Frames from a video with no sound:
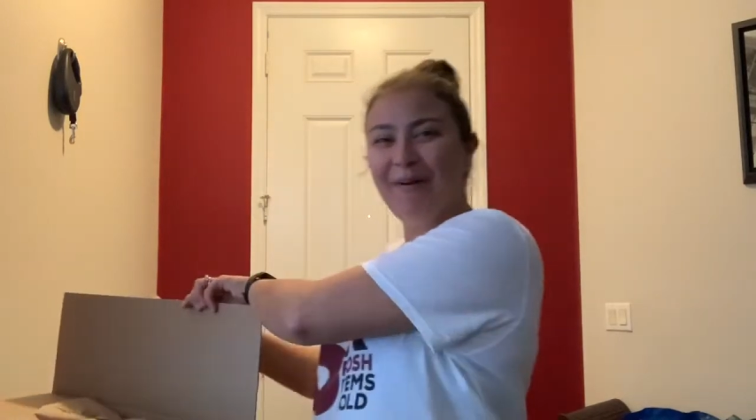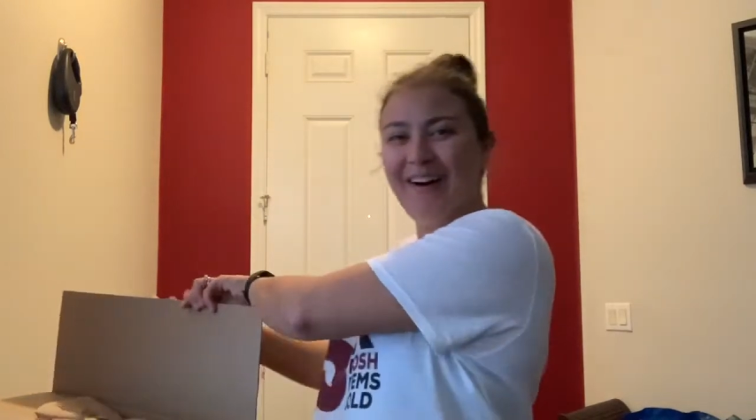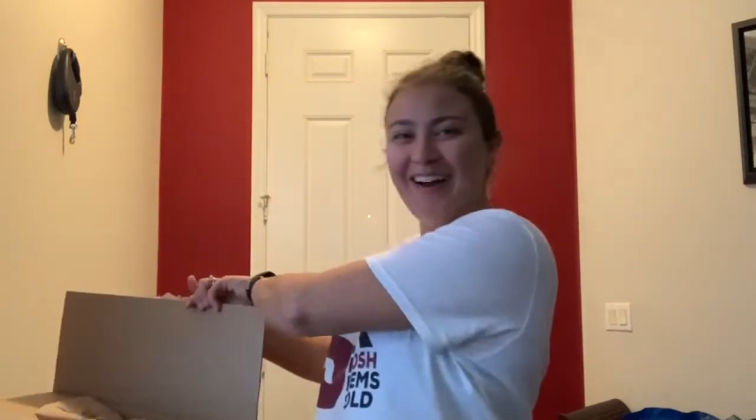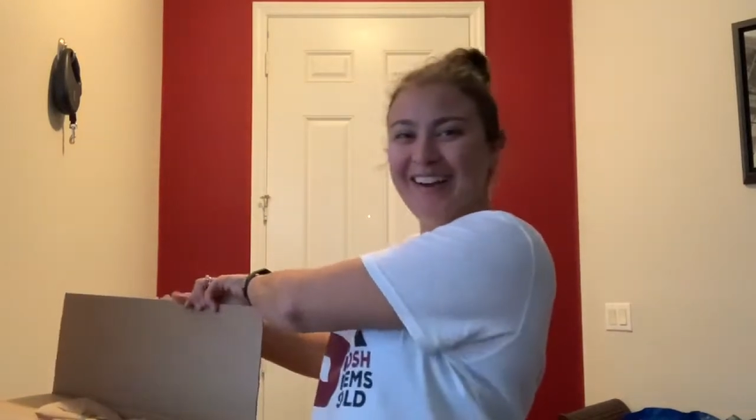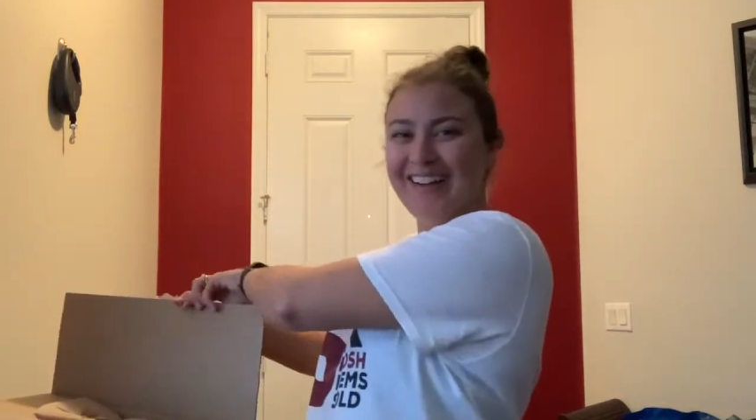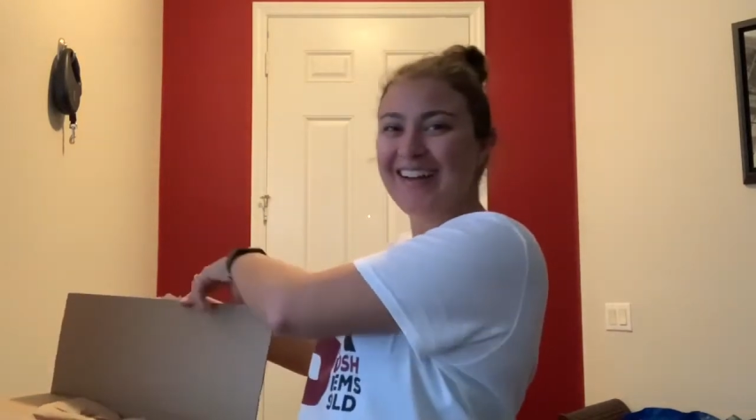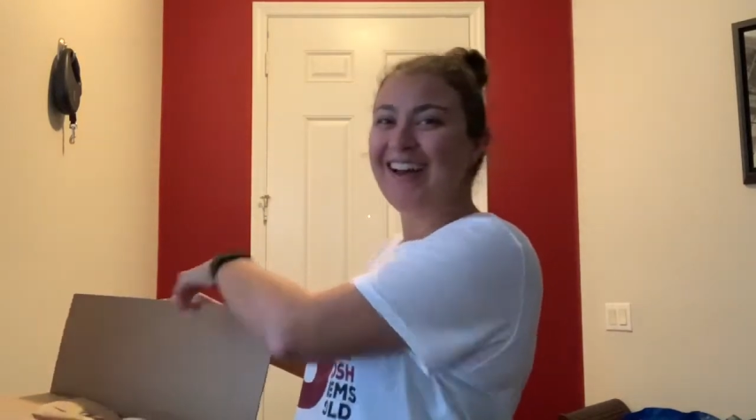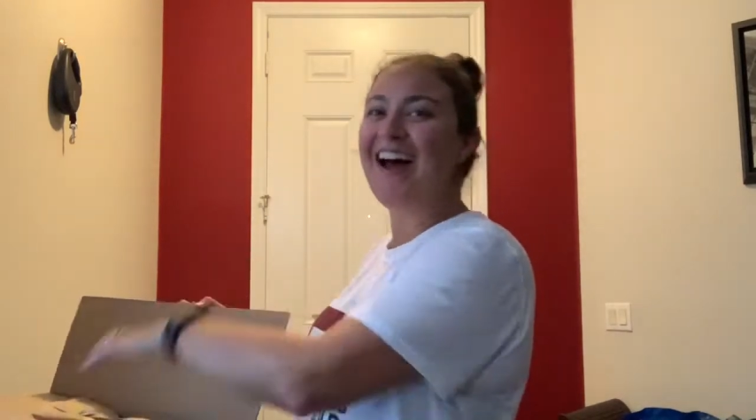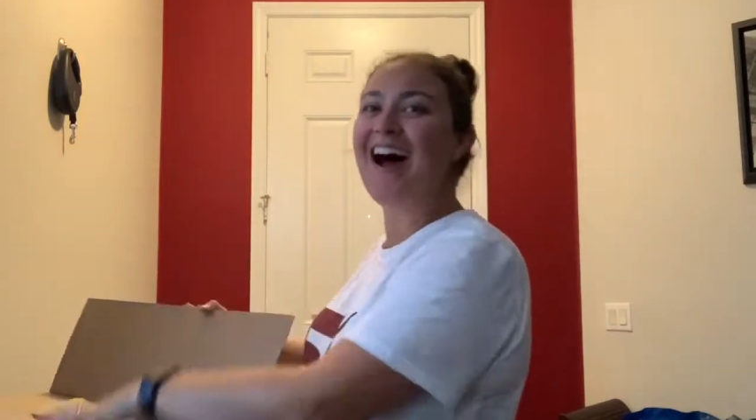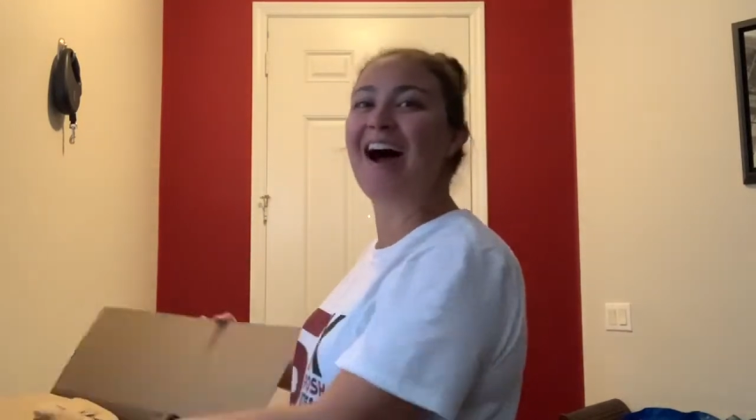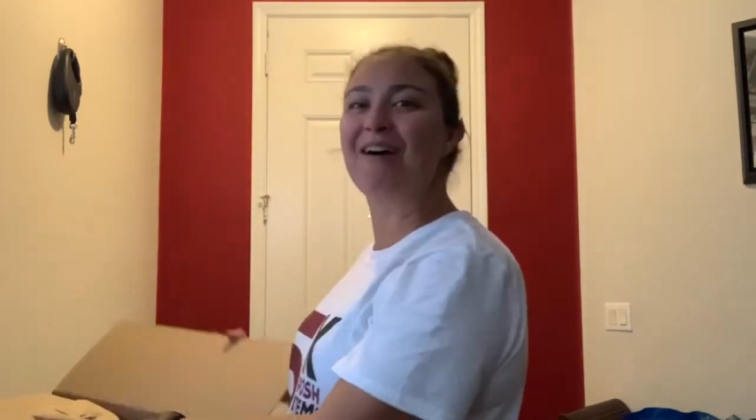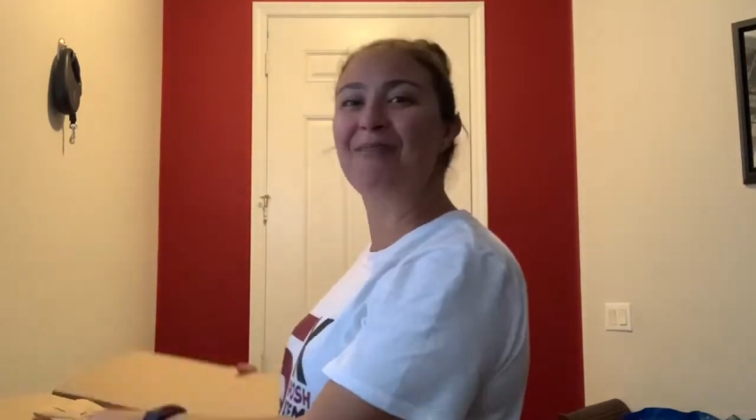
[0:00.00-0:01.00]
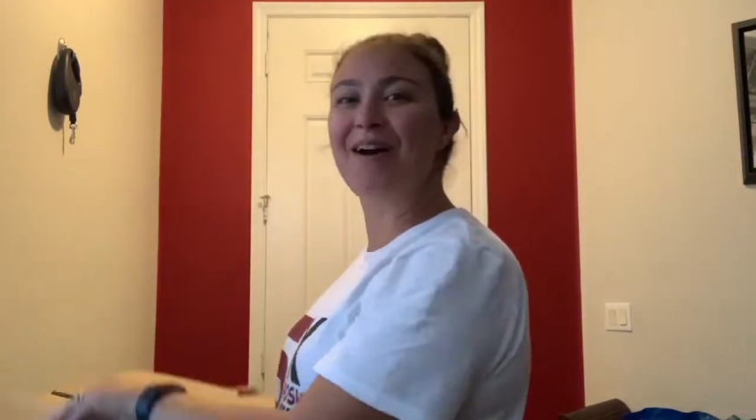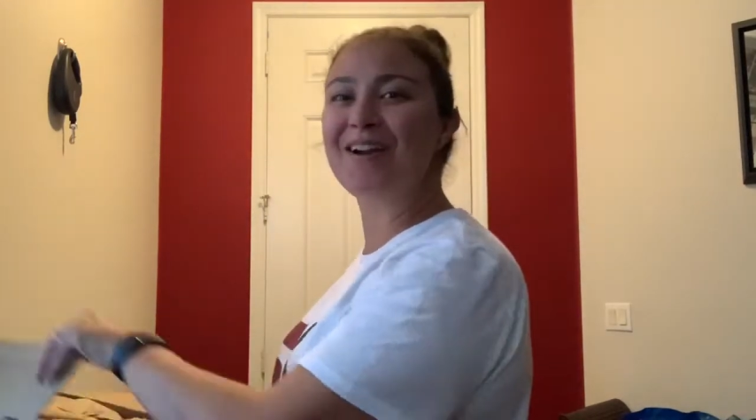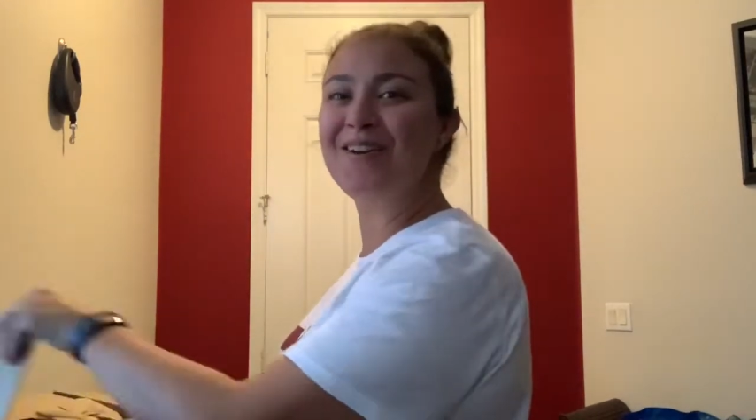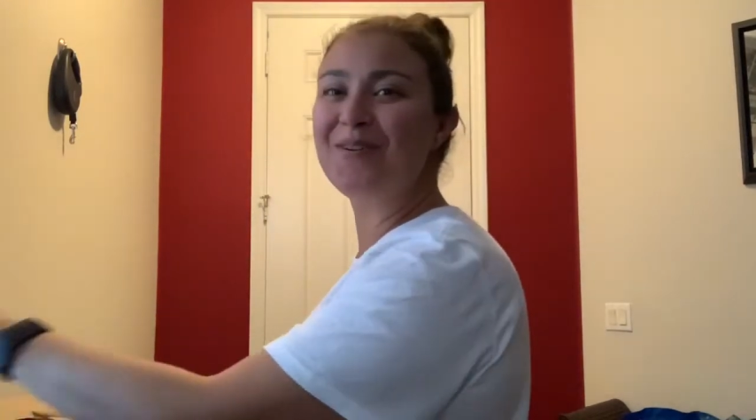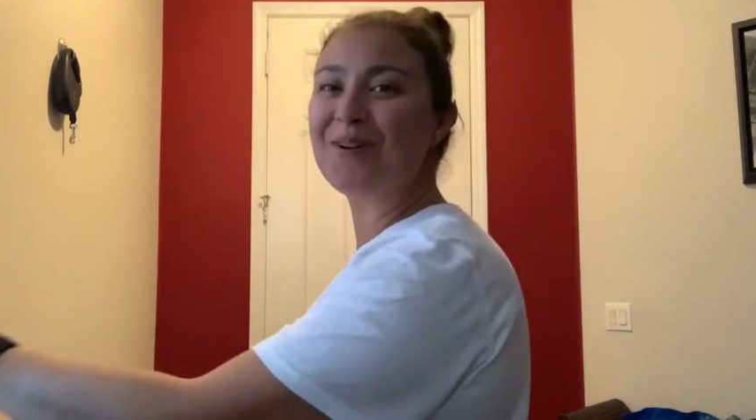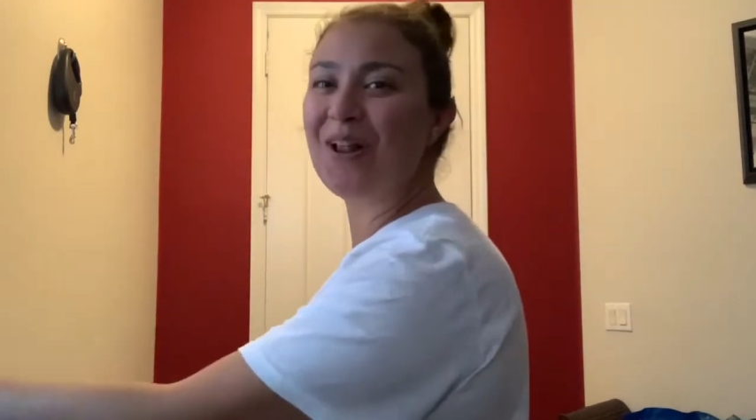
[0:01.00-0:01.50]
want, I want a
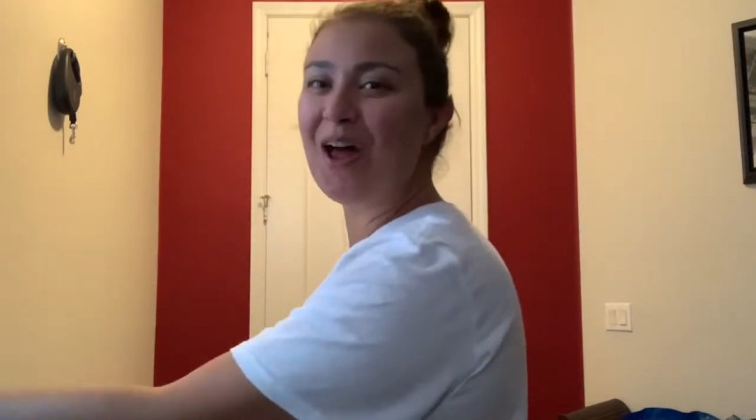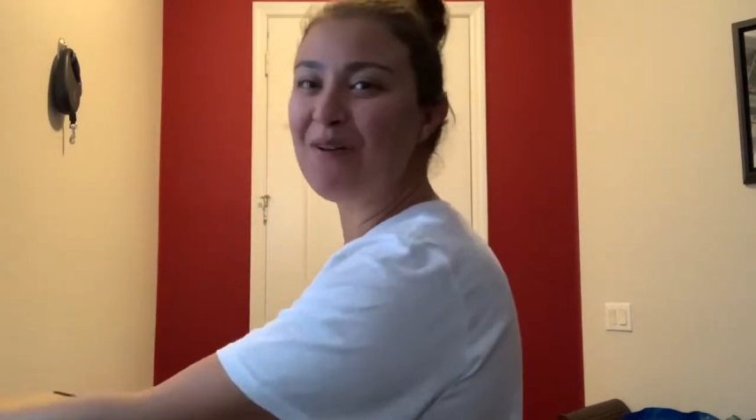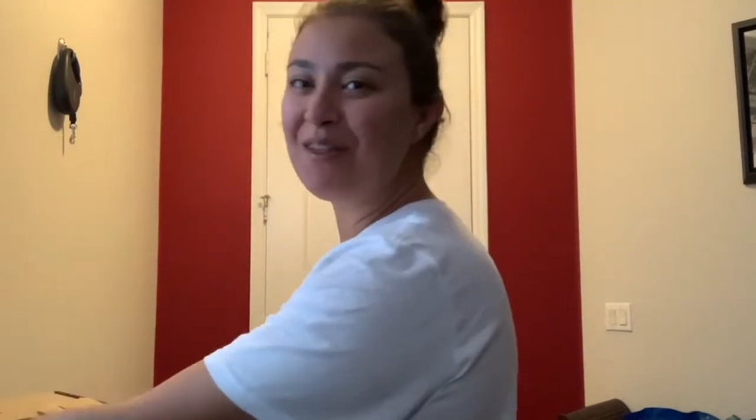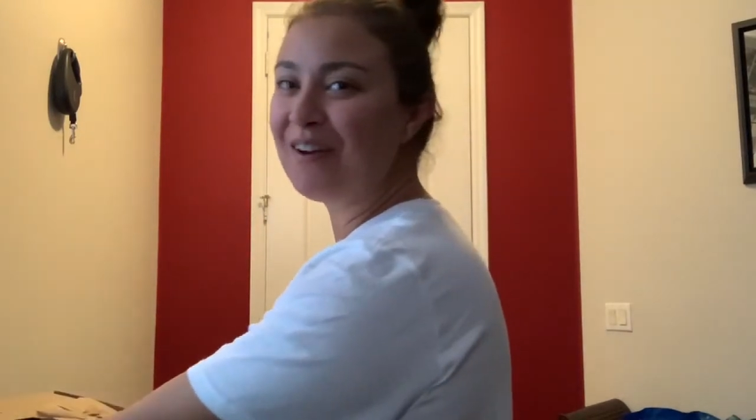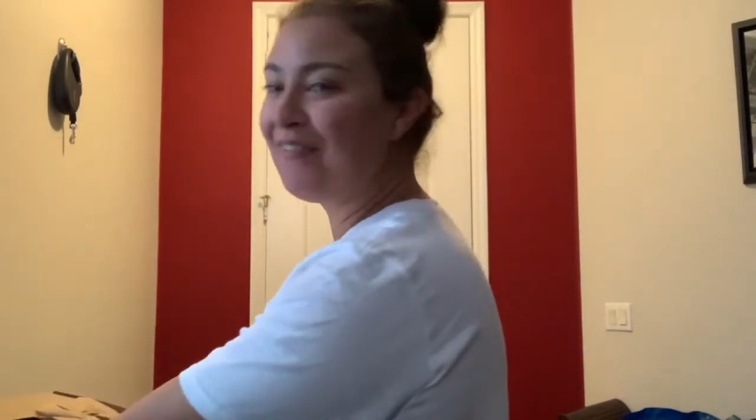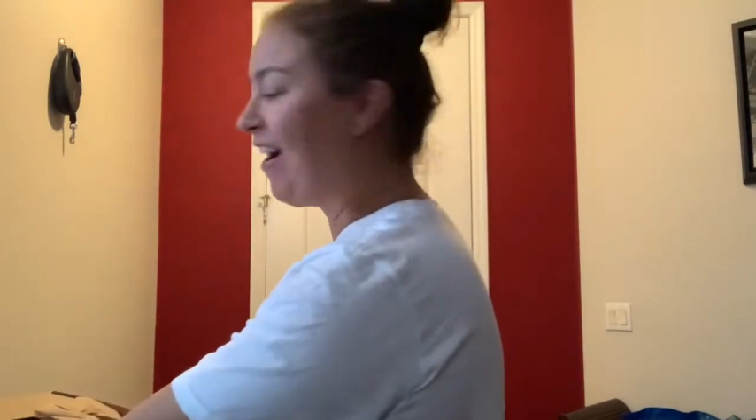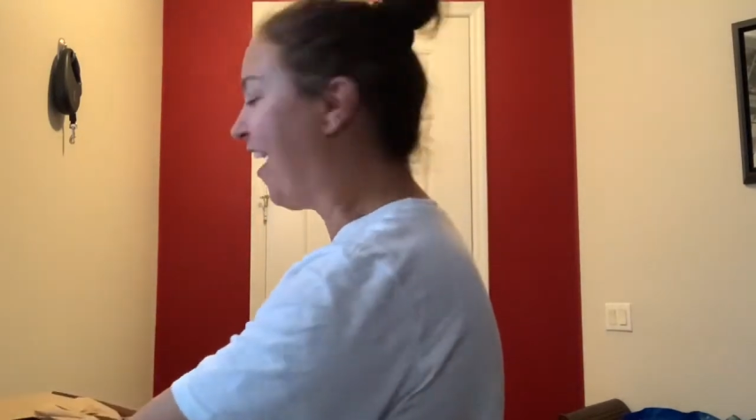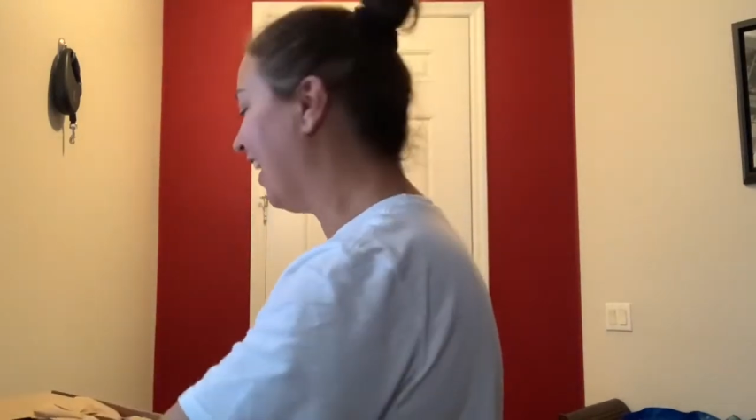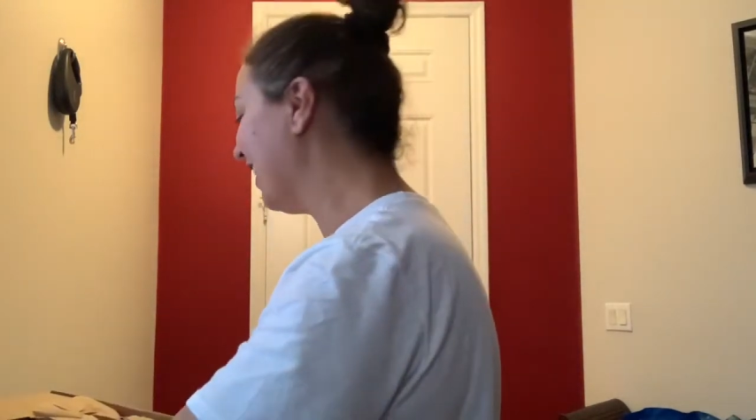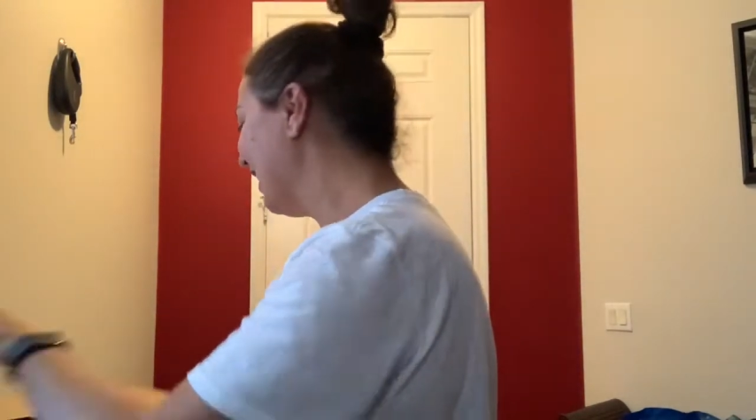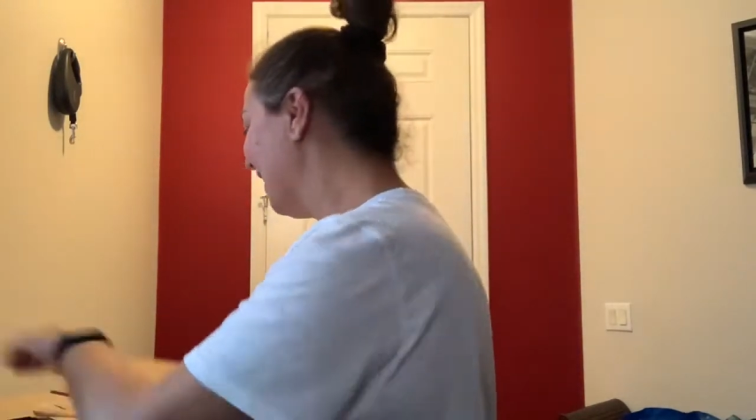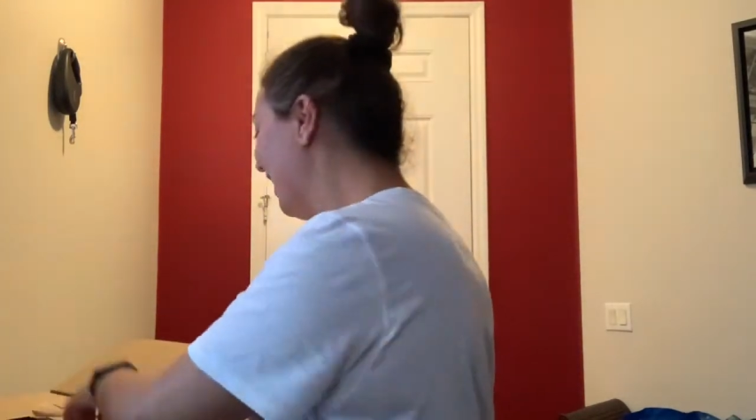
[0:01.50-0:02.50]
new clothing rack.